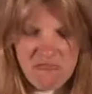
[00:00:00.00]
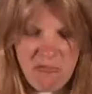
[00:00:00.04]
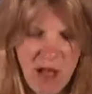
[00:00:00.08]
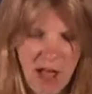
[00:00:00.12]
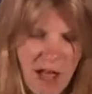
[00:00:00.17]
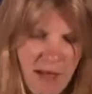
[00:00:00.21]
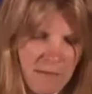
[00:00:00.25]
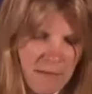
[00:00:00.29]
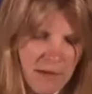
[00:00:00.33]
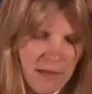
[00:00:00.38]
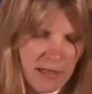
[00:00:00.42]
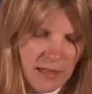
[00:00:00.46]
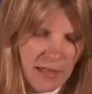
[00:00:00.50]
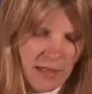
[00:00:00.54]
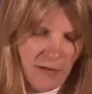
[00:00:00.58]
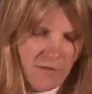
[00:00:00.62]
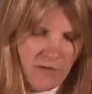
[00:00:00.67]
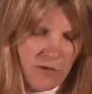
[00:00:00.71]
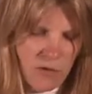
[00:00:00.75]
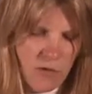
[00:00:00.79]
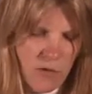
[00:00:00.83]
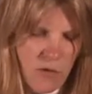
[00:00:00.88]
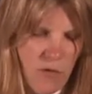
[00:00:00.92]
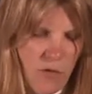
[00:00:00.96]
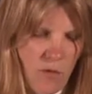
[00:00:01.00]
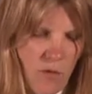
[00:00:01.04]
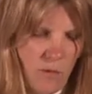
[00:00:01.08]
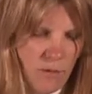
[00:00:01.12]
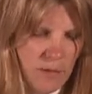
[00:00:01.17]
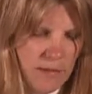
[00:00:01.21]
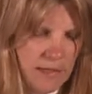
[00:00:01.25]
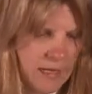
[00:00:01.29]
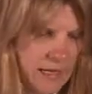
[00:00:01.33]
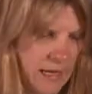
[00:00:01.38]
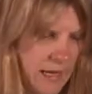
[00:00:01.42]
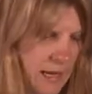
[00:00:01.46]
I'm going to give you a
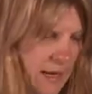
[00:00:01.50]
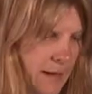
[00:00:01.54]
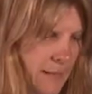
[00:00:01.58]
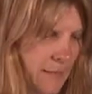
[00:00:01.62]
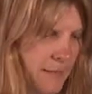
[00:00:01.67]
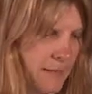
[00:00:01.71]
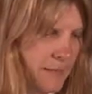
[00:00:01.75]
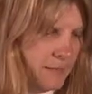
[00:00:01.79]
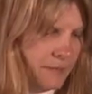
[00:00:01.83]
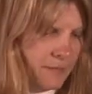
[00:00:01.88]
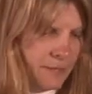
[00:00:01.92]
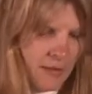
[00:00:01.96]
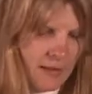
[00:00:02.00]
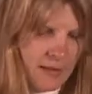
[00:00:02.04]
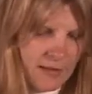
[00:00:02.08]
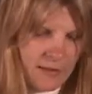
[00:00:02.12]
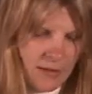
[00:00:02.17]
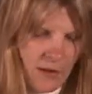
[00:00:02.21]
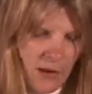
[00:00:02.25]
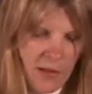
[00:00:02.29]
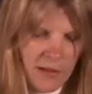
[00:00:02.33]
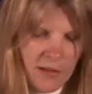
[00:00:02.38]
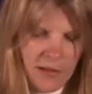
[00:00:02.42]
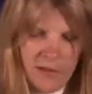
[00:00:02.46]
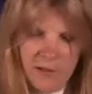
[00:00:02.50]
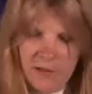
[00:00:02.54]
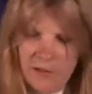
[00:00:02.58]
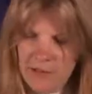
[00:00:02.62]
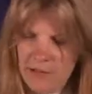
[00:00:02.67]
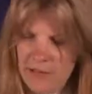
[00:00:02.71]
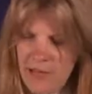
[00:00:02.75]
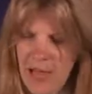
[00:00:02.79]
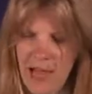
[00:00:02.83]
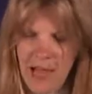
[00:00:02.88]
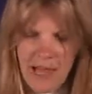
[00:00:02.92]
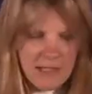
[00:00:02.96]
home today. So all you do
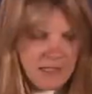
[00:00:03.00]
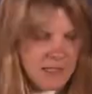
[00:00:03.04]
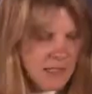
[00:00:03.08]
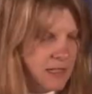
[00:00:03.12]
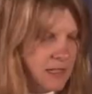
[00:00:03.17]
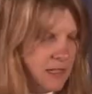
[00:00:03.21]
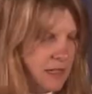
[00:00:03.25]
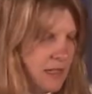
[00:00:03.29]
is that,